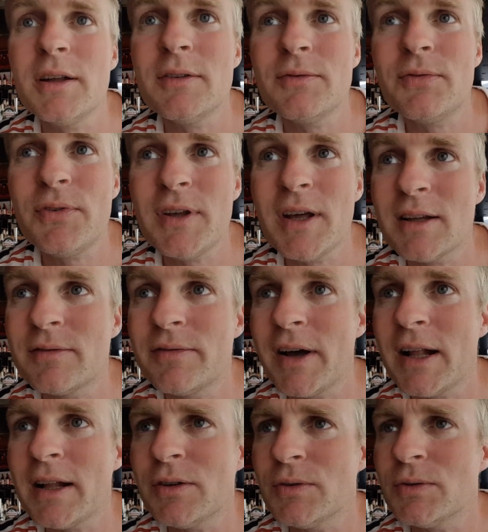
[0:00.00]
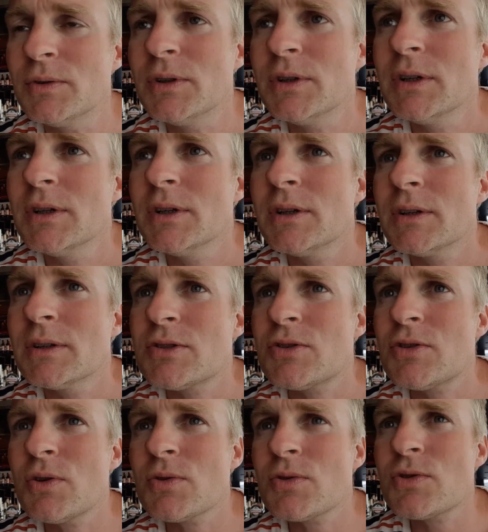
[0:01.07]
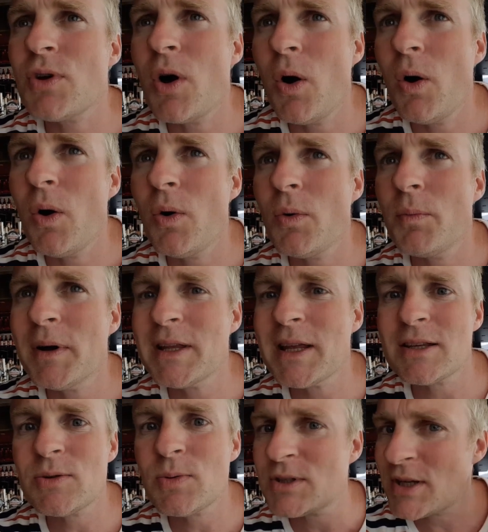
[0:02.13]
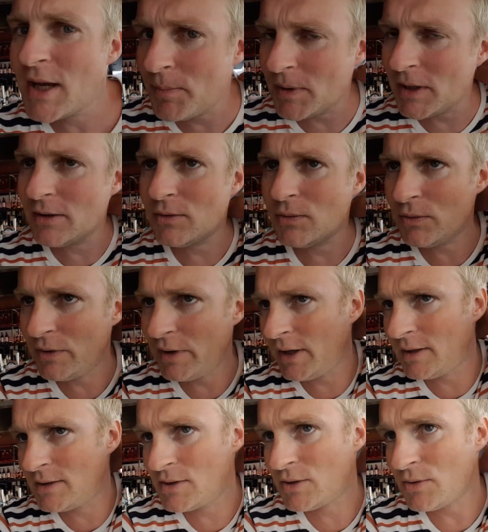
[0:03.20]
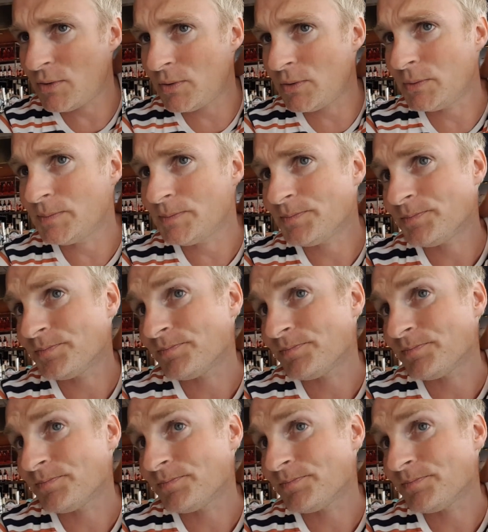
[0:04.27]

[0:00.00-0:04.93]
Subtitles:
in fiat value. So but that's what's happening today. So